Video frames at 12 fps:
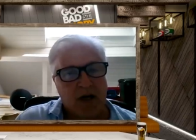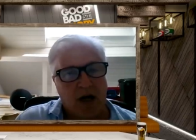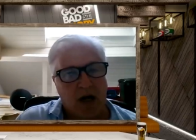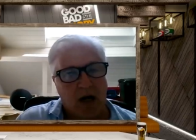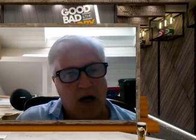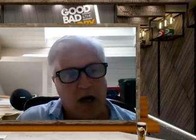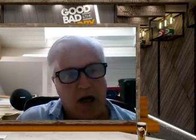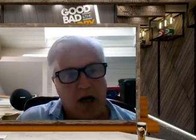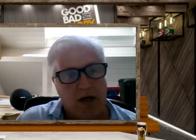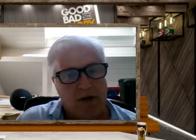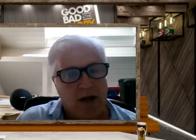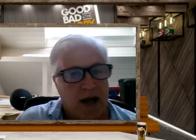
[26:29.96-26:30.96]

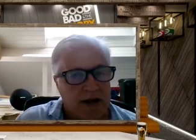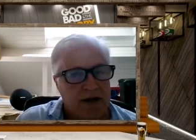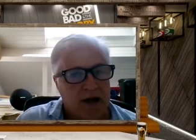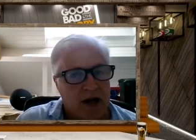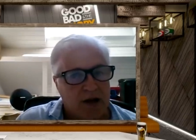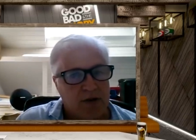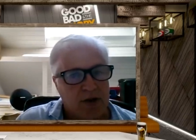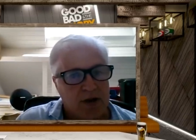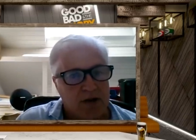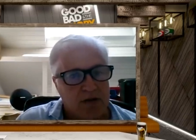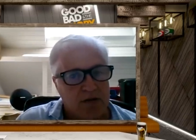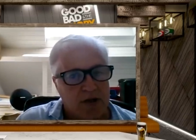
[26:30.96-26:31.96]
Then I think
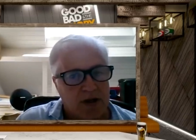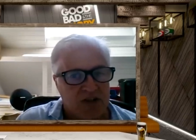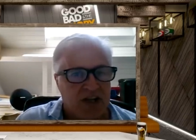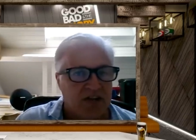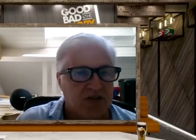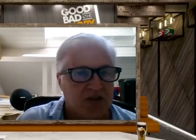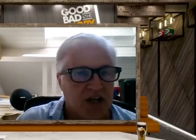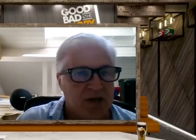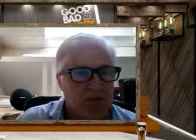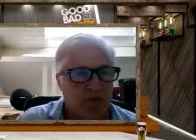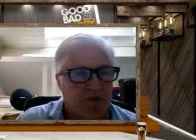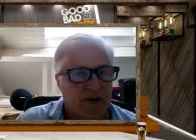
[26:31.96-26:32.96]
there's the
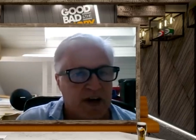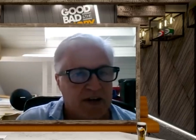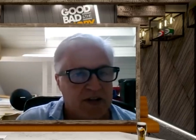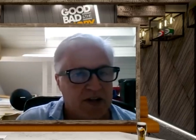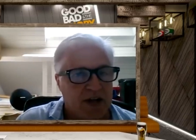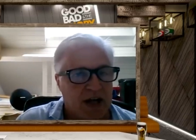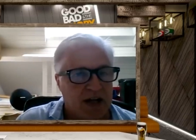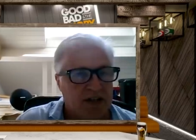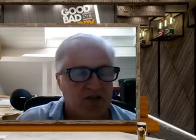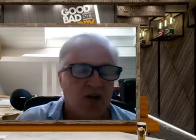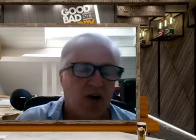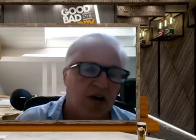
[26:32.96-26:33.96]
entertainment factor. And it's not